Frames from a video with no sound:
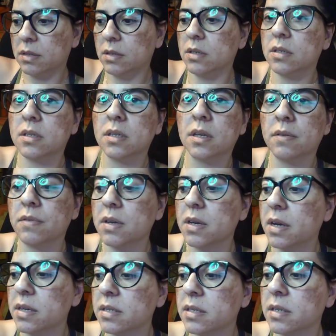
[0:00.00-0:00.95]
just to give you
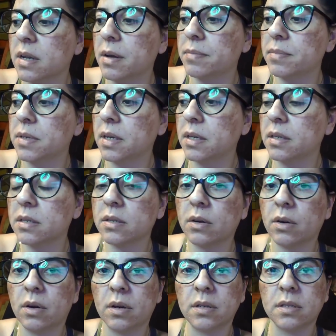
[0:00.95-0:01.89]
guys an update
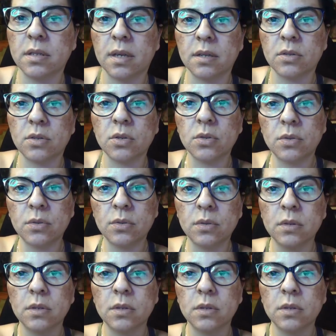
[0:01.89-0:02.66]
on day two